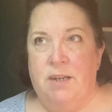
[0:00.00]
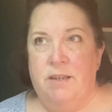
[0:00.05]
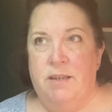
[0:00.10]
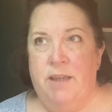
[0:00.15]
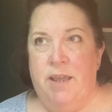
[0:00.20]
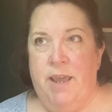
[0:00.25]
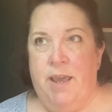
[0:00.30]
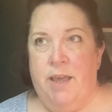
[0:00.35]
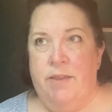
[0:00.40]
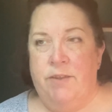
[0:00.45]

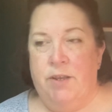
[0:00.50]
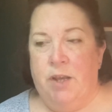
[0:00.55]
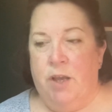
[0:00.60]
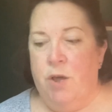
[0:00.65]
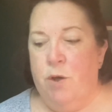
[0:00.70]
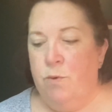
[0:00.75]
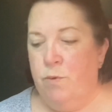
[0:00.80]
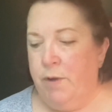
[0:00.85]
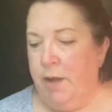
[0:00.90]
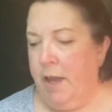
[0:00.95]
And the
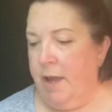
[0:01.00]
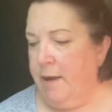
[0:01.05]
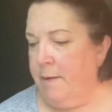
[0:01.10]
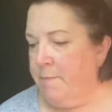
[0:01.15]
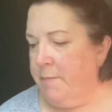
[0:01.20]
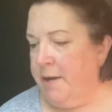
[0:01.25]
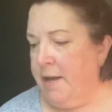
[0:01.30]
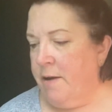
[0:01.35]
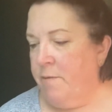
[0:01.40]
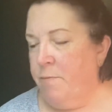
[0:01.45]
coat came
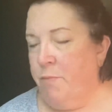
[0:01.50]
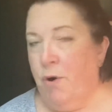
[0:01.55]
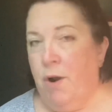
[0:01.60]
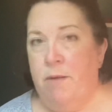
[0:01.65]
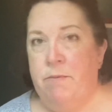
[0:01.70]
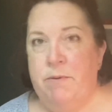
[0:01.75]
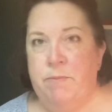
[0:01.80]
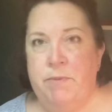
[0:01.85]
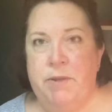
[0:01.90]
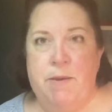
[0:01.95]
down
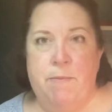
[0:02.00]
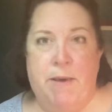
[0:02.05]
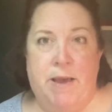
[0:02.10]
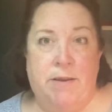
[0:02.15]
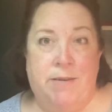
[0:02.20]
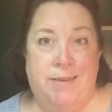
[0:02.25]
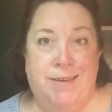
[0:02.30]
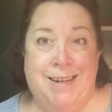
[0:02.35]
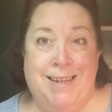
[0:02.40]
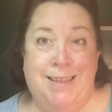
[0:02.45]
probably about
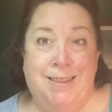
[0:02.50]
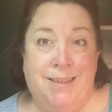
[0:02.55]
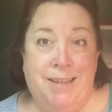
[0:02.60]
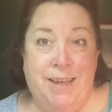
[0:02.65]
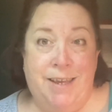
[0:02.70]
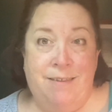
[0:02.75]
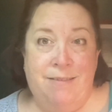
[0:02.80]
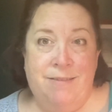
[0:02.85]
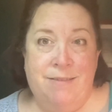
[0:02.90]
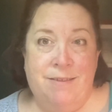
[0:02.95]
knee
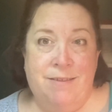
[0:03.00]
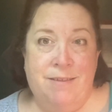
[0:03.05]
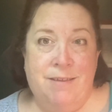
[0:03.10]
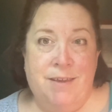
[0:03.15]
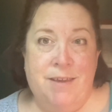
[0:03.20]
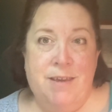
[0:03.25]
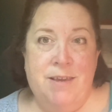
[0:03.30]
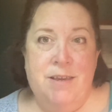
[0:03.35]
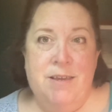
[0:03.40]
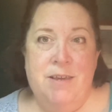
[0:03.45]
length.
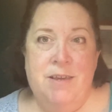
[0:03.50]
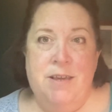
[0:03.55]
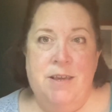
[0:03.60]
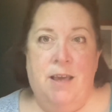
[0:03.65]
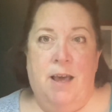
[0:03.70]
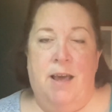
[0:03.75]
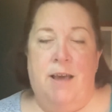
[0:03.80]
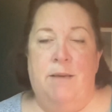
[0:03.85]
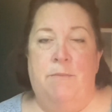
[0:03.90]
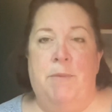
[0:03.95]

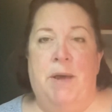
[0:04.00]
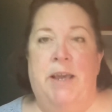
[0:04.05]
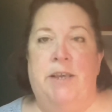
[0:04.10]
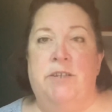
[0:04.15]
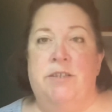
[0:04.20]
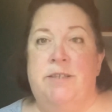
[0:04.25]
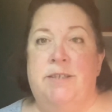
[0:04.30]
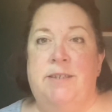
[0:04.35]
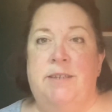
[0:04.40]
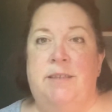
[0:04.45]
I
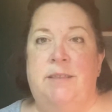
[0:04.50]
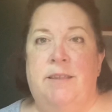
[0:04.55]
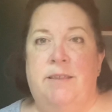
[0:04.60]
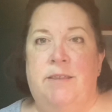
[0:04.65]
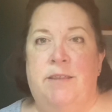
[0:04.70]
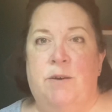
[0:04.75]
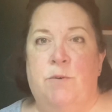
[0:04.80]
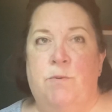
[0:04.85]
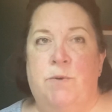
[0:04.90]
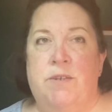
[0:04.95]
could see that
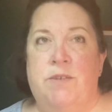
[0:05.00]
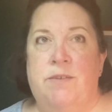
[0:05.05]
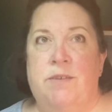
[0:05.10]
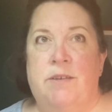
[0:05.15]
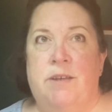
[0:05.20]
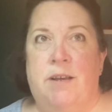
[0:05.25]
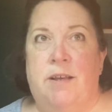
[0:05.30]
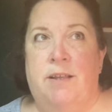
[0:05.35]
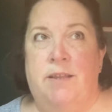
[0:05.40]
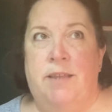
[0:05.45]
there was
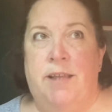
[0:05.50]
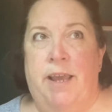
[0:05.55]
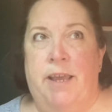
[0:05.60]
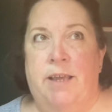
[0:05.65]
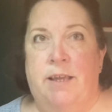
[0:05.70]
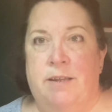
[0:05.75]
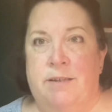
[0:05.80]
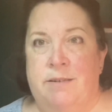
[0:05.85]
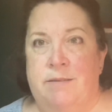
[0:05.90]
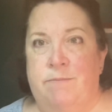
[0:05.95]
like
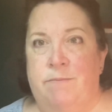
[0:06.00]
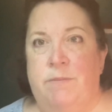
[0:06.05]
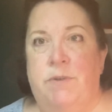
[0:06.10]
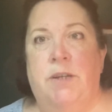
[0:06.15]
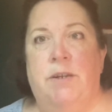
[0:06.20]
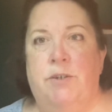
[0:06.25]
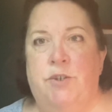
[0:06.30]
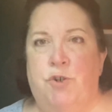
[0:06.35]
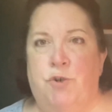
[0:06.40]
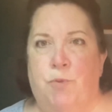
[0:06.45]
a
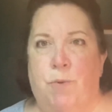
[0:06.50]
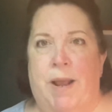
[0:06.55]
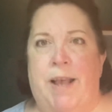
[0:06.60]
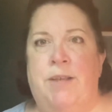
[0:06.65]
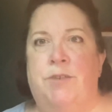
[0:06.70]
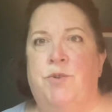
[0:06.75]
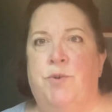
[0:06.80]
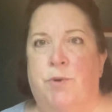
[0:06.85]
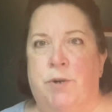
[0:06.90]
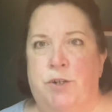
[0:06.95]

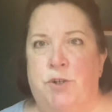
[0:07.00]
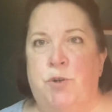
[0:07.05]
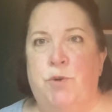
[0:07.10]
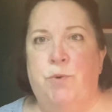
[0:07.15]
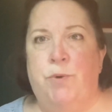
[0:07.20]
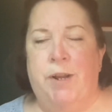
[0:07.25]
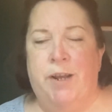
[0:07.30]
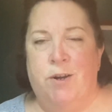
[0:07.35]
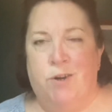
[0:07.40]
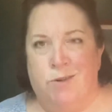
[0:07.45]
dress or a
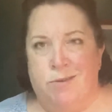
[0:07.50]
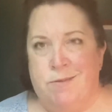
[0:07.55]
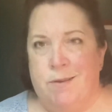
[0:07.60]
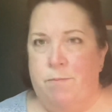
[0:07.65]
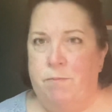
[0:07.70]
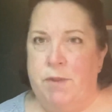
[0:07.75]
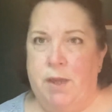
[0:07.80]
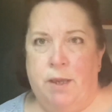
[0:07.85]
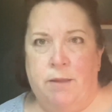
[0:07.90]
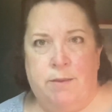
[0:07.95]
tunic or
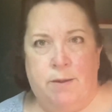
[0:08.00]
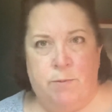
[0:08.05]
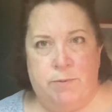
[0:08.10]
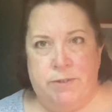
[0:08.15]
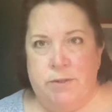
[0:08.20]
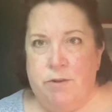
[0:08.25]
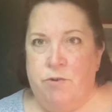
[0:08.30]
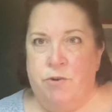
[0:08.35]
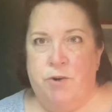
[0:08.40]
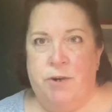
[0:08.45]
something that was
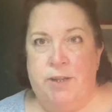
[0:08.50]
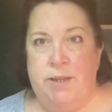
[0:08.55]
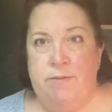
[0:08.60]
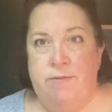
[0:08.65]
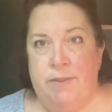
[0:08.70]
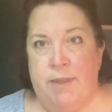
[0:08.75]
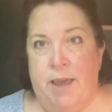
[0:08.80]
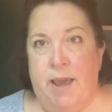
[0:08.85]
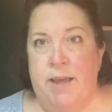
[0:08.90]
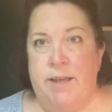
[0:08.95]
underneath
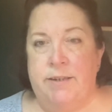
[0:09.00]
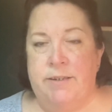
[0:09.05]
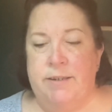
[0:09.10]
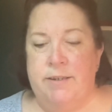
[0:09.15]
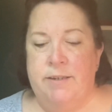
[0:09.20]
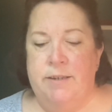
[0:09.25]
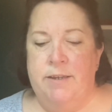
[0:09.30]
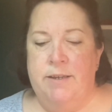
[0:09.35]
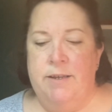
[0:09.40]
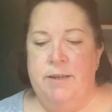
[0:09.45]
that.
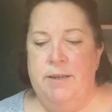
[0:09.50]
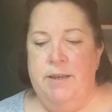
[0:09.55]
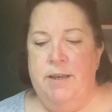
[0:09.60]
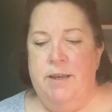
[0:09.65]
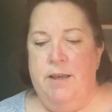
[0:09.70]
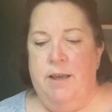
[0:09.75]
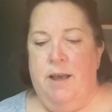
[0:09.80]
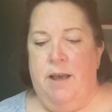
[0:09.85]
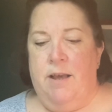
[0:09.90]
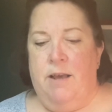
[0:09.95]

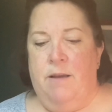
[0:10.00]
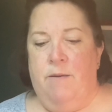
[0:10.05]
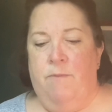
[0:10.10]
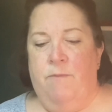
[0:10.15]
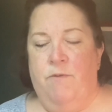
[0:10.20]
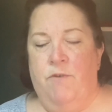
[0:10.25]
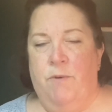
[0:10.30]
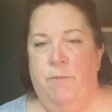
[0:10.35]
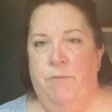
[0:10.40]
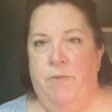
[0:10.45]

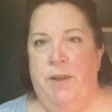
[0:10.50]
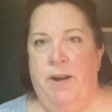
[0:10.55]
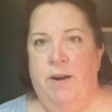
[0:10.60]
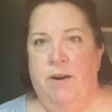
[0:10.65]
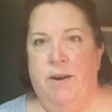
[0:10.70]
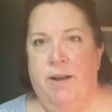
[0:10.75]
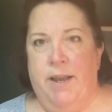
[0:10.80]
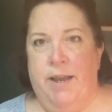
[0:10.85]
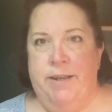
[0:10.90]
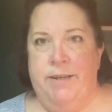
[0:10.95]
From
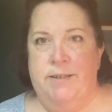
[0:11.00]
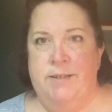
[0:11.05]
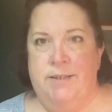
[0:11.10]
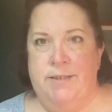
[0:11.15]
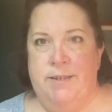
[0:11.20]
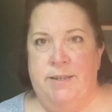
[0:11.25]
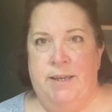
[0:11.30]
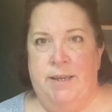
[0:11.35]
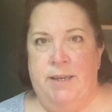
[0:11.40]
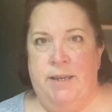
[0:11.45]
there, I
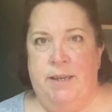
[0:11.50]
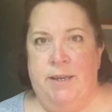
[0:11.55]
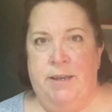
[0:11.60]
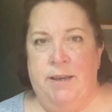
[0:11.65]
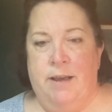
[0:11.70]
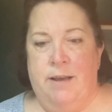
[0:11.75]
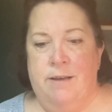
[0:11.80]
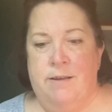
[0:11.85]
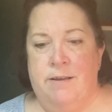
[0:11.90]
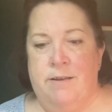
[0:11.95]
see
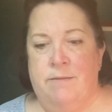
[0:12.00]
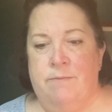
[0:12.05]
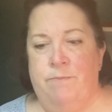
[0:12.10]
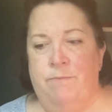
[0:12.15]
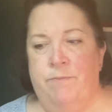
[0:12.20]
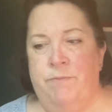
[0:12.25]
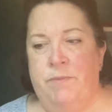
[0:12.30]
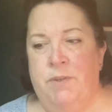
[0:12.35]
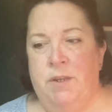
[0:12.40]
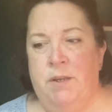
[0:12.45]

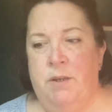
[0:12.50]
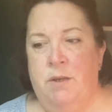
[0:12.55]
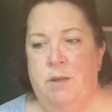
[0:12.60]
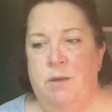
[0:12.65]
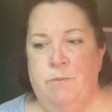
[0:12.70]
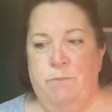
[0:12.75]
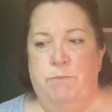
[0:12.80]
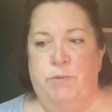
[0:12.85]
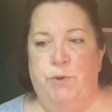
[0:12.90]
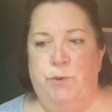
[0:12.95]

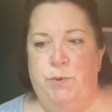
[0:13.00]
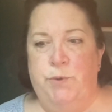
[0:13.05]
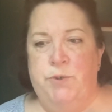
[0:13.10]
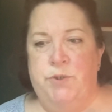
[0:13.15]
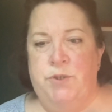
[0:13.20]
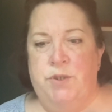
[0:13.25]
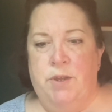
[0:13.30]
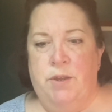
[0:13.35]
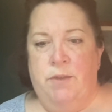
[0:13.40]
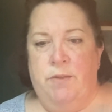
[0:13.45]

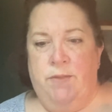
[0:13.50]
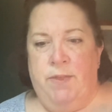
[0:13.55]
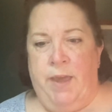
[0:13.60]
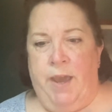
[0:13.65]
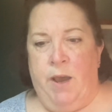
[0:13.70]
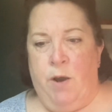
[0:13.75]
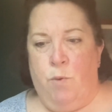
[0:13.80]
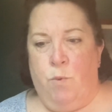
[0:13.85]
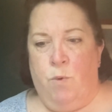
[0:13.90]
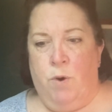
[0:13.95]
boots
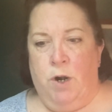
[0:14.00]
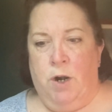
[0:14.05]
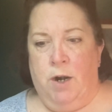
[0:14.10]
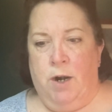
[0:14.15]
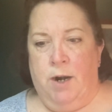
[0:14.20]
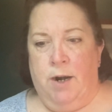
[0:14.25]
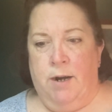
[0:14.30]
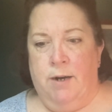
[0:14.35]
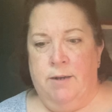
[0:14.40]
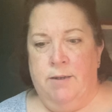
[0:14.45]
that
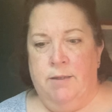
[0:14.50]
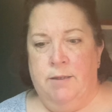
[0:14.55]
were